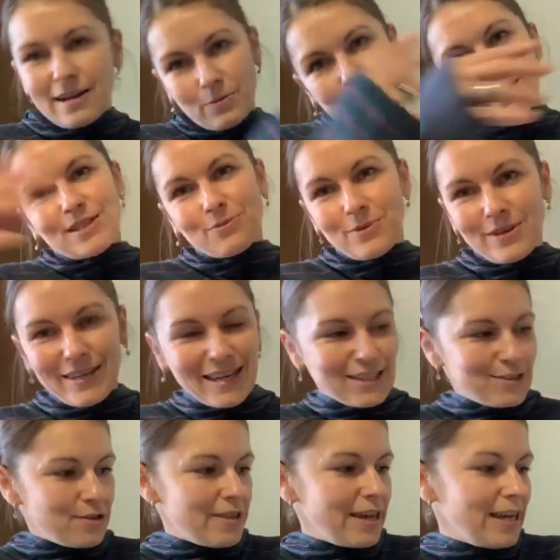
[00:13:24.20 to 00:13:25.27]
once we
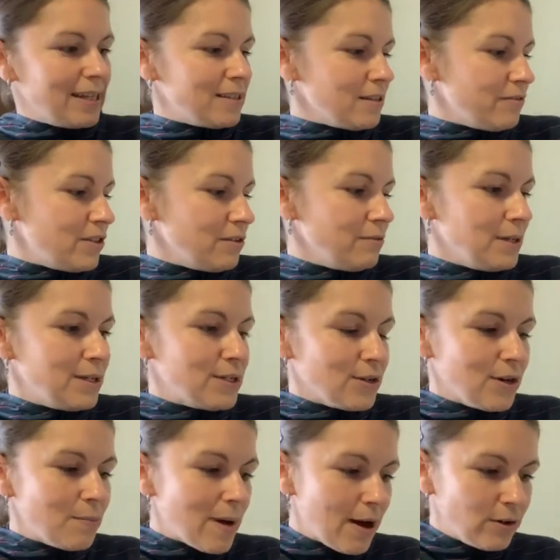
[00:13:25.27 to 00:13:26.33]
get to the end of the
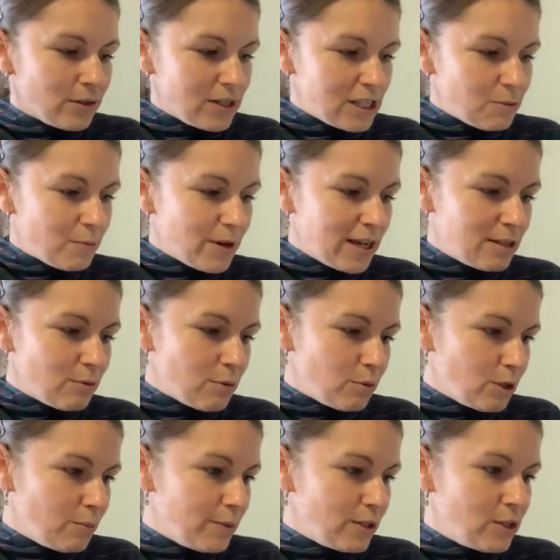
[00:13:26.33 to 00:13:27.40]
video about the spread we
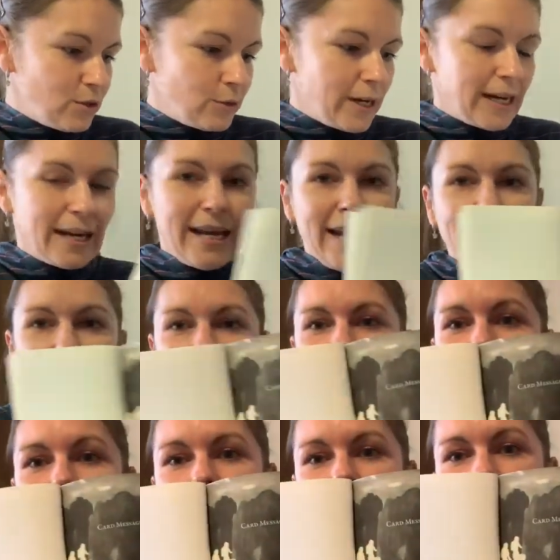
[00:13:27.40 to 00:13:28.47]
will be doing. And
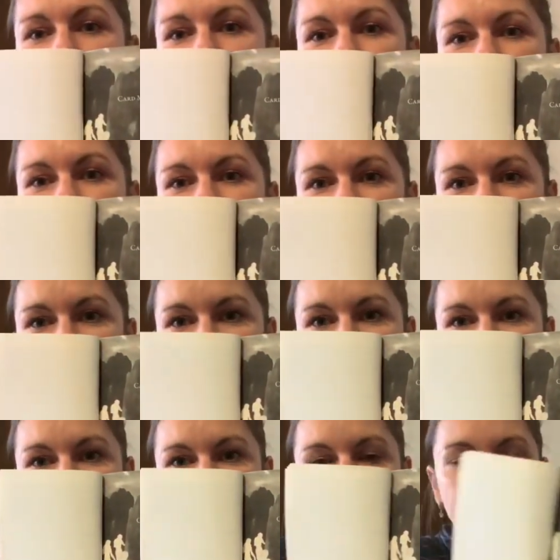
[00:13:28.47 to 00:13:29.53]
then we have card
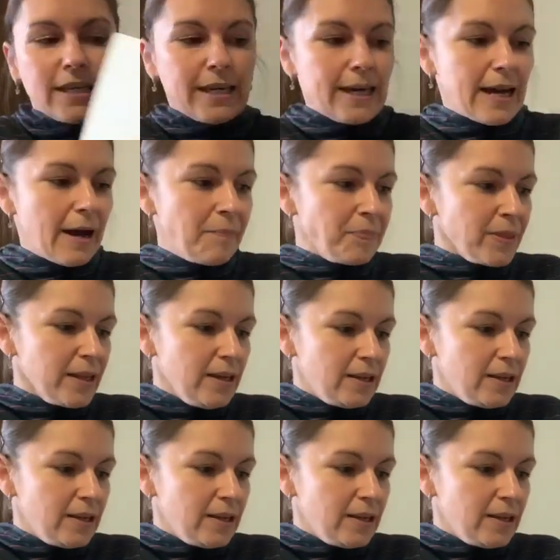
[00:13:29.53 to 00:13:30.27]
messages here.